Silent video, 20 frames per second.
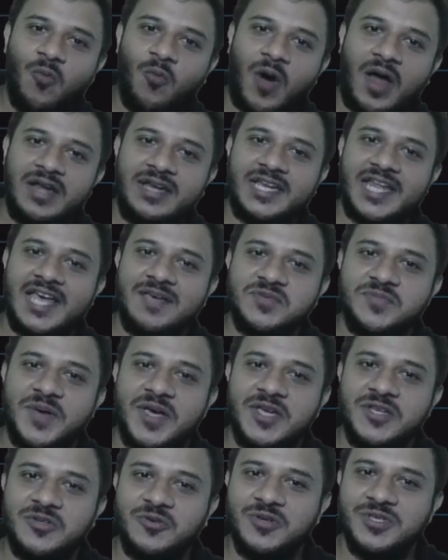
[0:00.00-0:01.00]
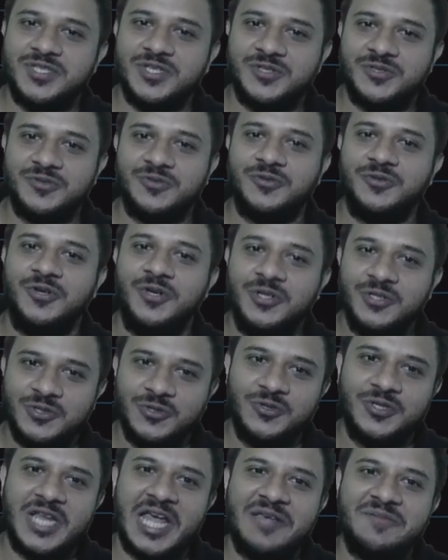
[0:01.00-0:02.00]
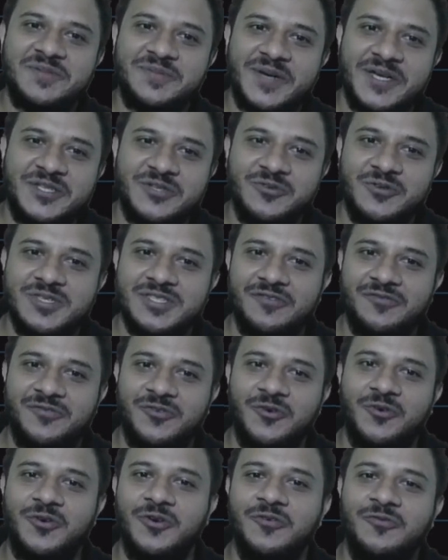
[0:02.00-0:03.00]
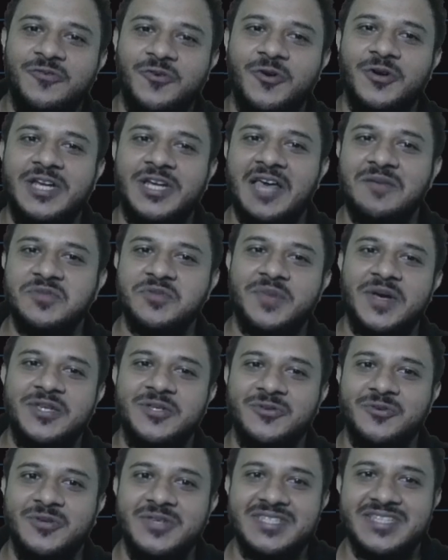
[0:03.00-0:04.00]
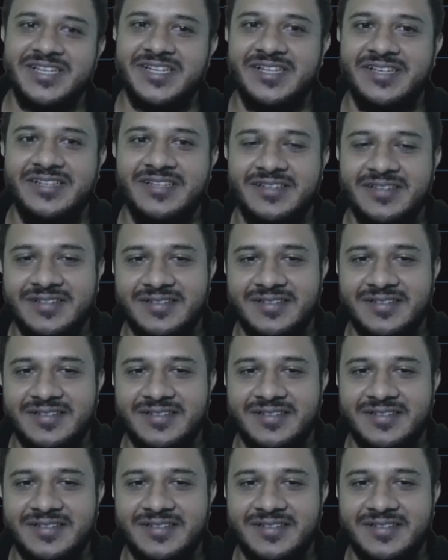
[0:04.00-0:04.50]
1 times by 2 is a 2. 2 times by 2 is a 4. 4 times by 2 is a?